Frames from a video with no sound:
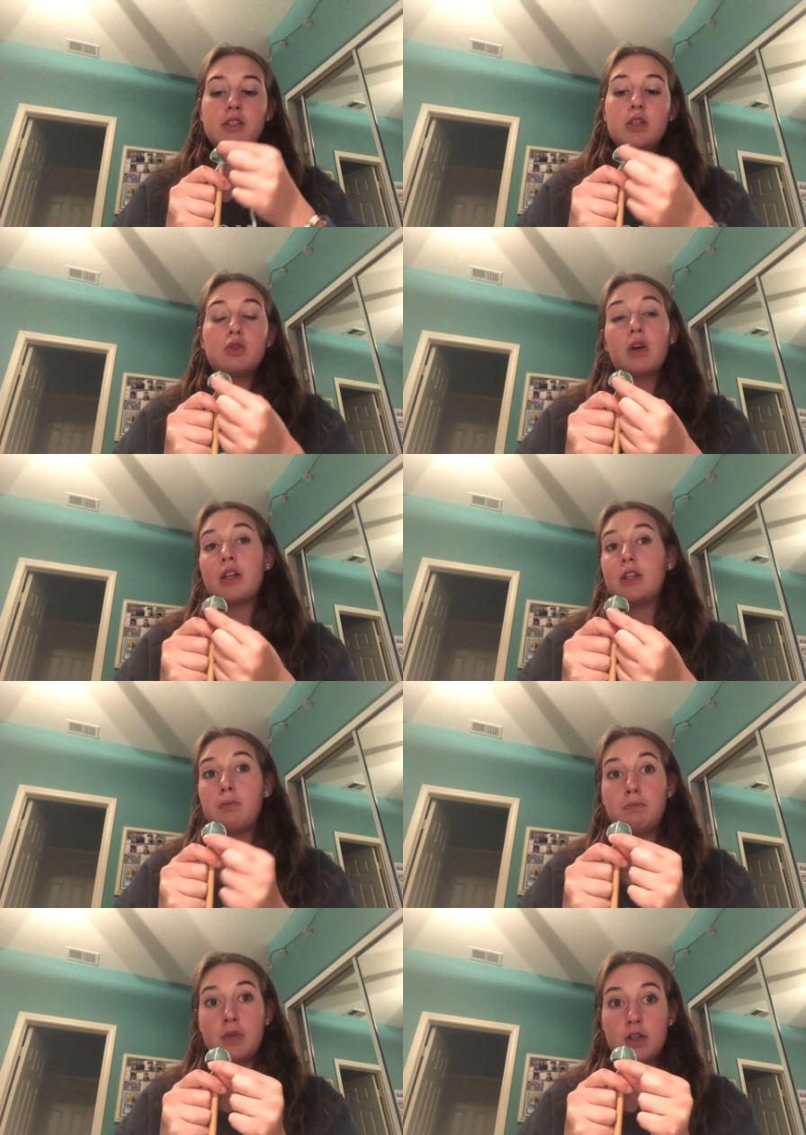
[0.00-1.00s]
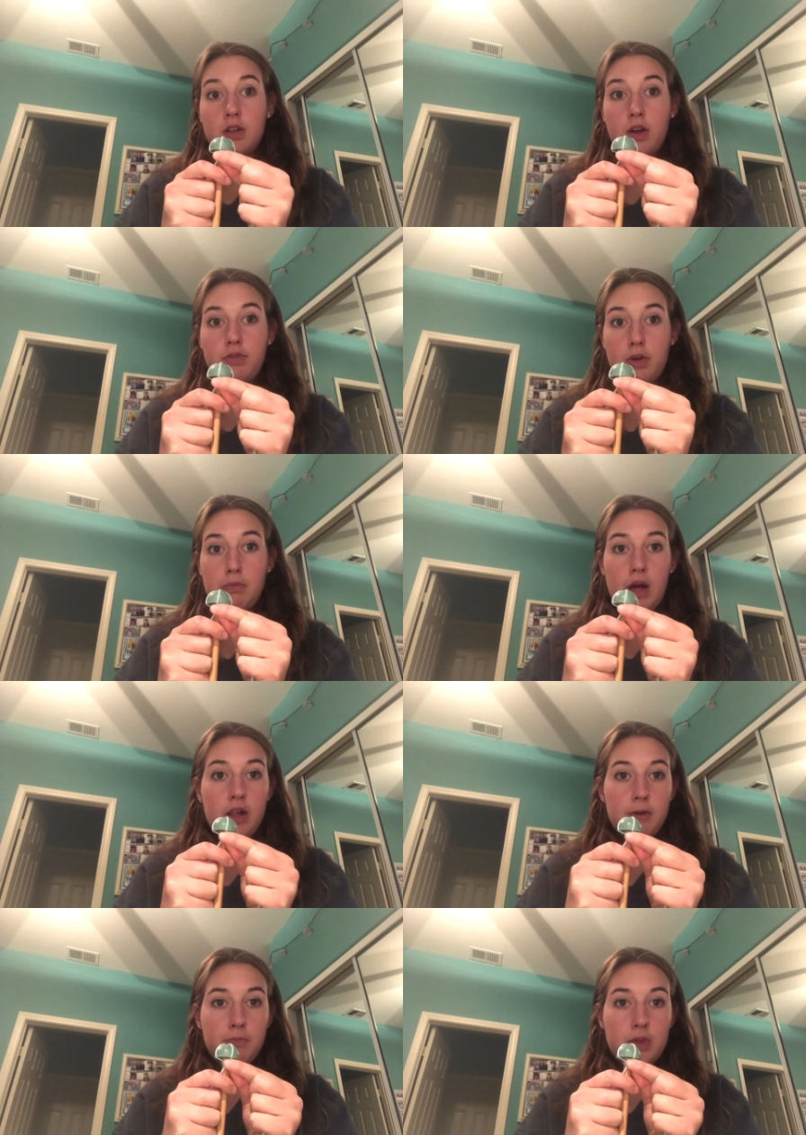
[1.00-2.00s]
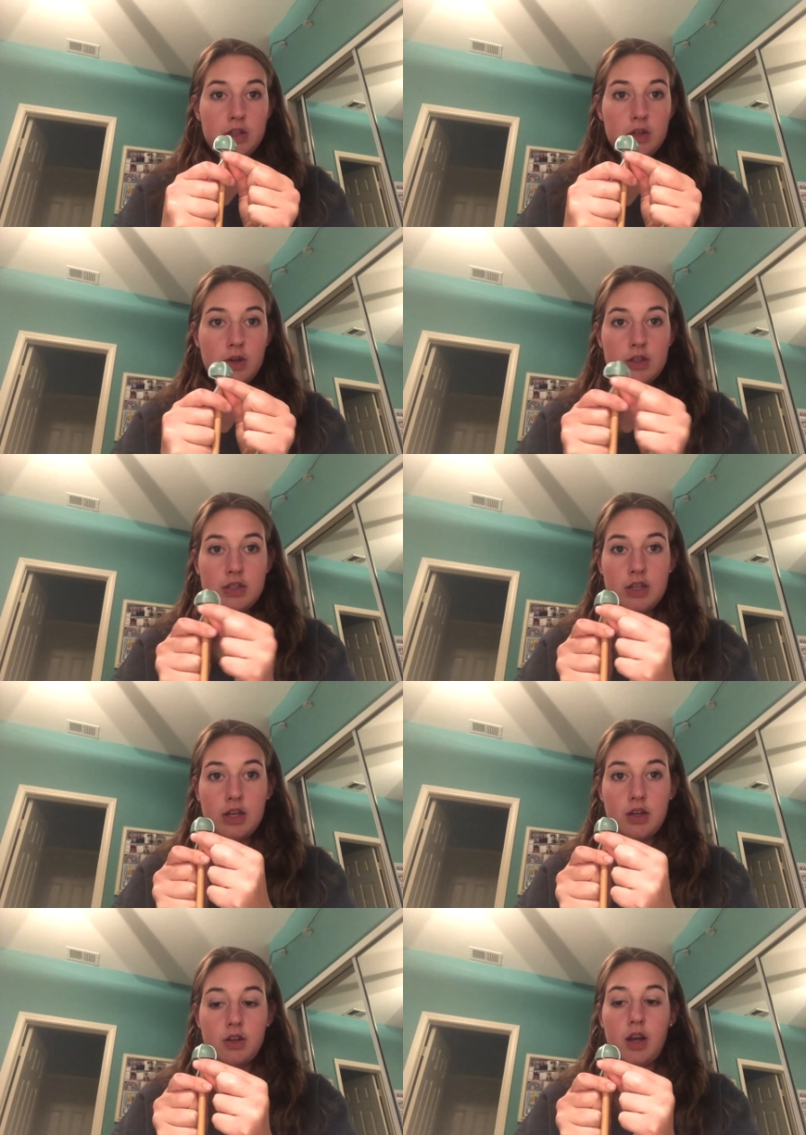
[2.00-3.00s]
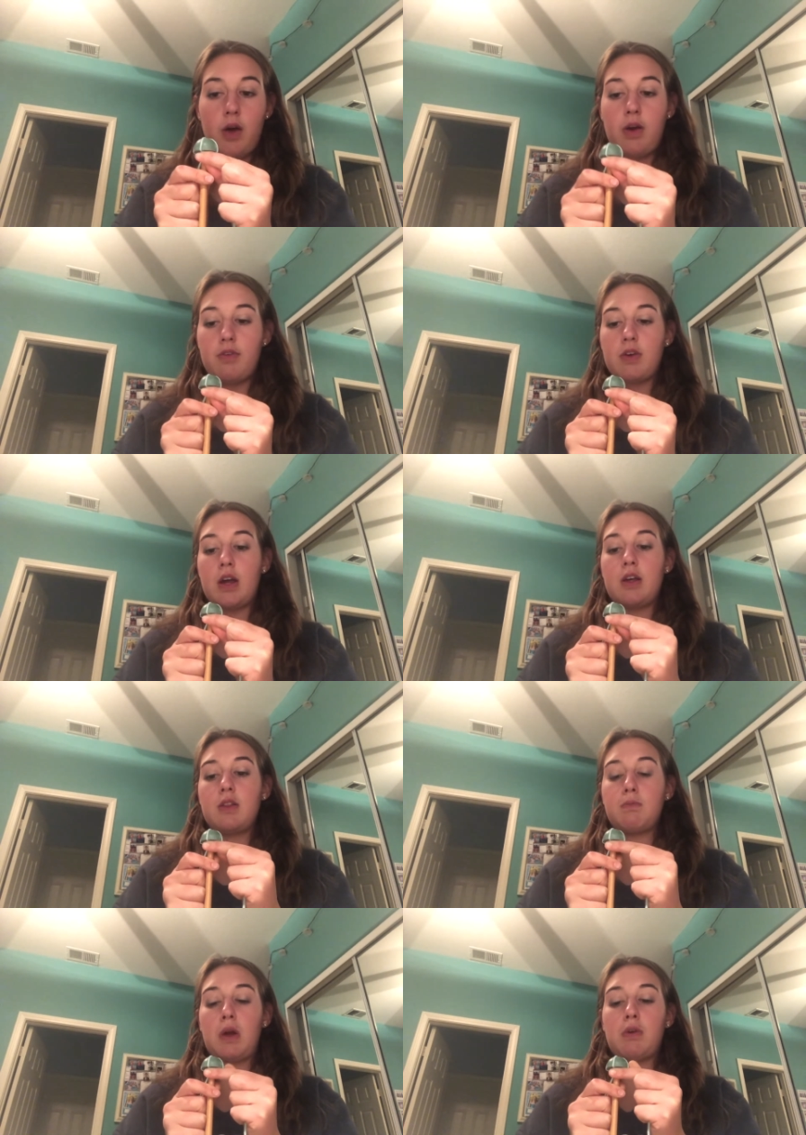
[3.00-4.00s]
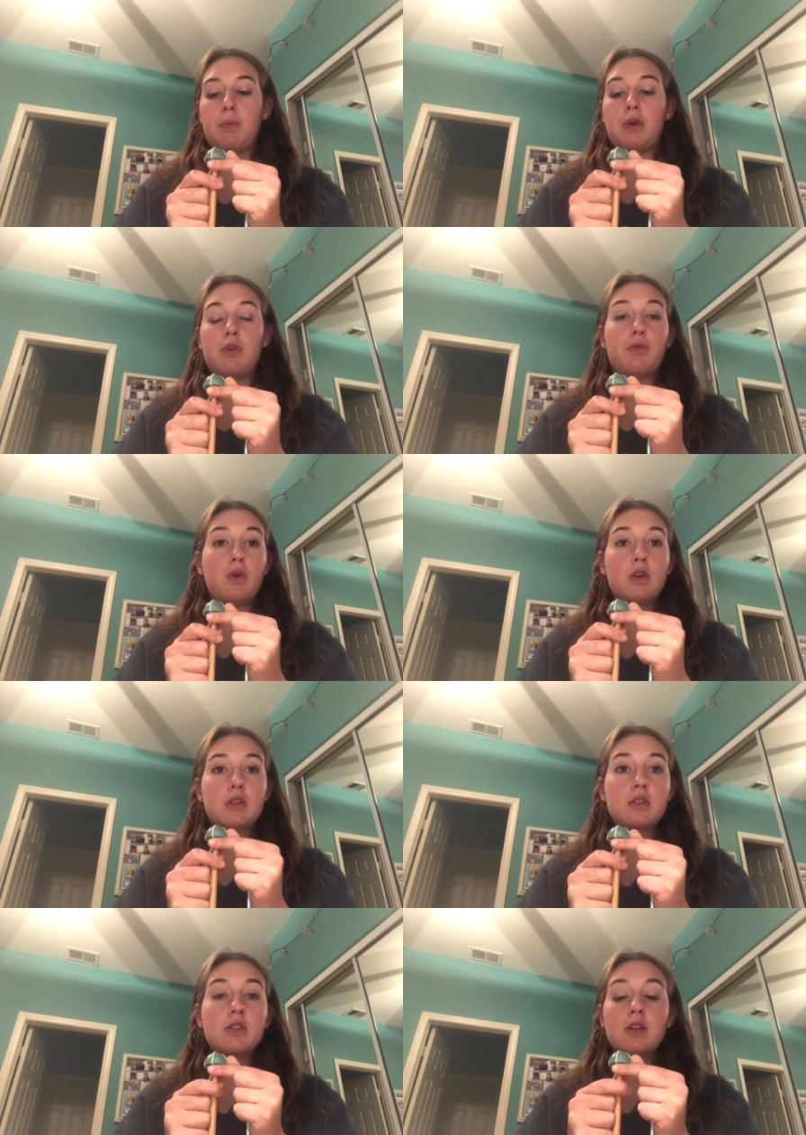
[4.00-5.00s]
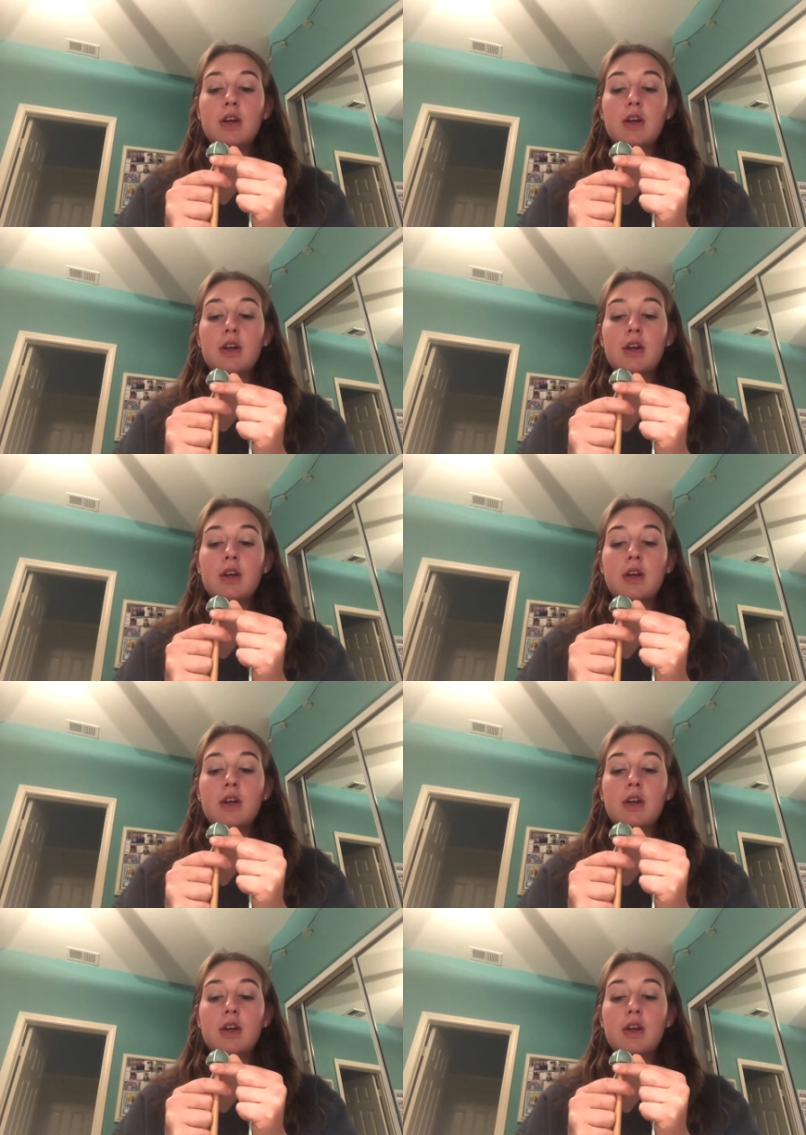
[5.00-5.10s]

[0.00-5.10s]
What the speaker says: directly in the middle of your mallet. As you can see, now I have cut my rubber into 4ths.